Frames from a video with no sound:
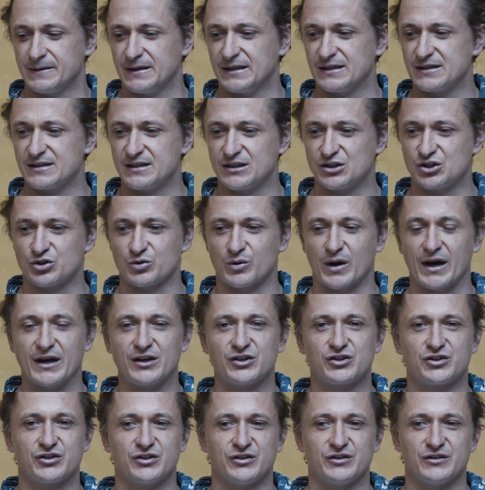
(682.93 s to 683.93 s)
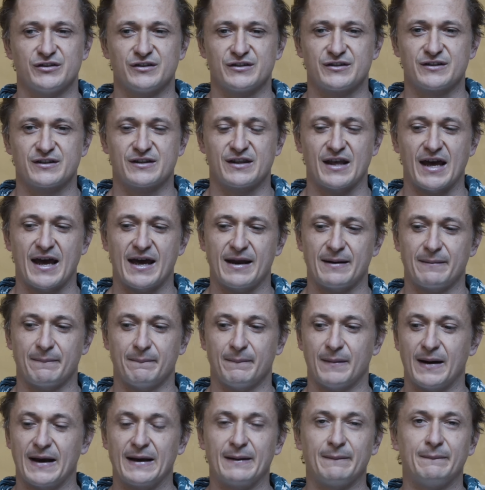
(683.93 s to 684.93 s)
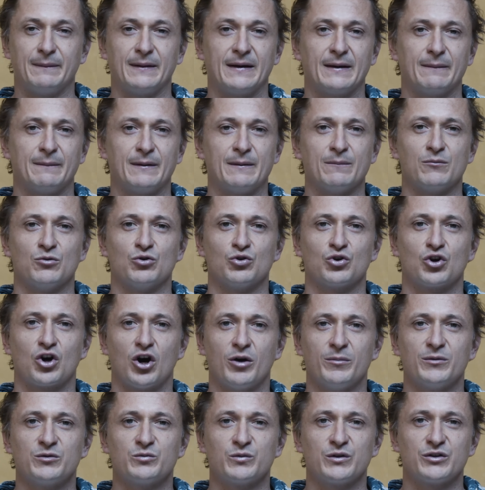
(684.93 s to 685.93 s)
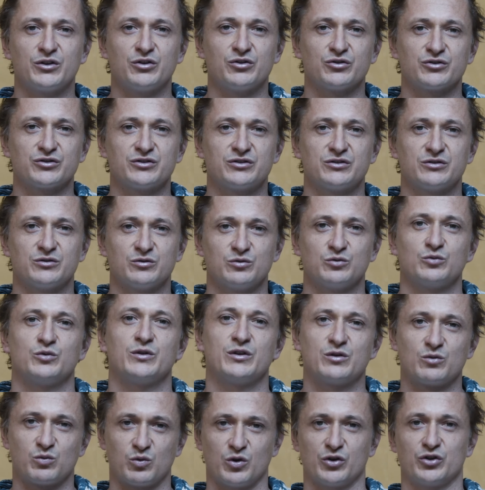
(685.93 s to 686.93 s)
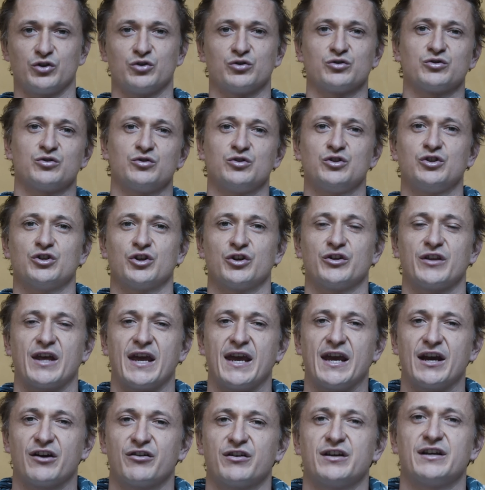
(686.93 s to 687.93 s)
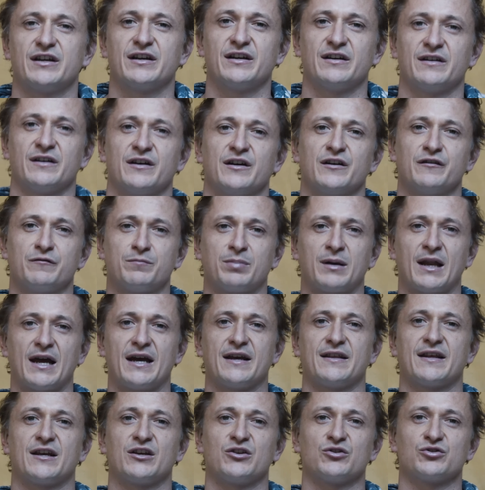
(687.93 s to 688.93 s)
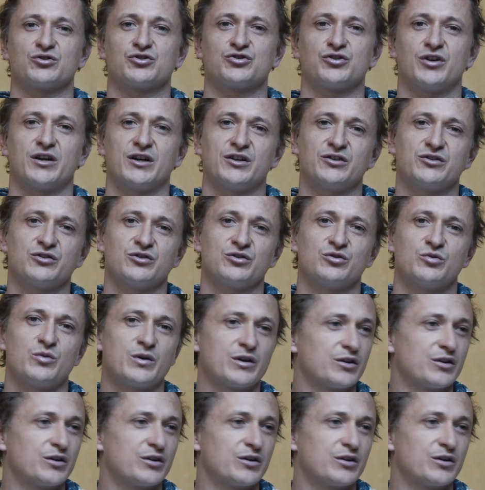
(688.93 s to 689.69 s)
in situations that may be a bit more common with your with what your you know the area of play that you're trying to do,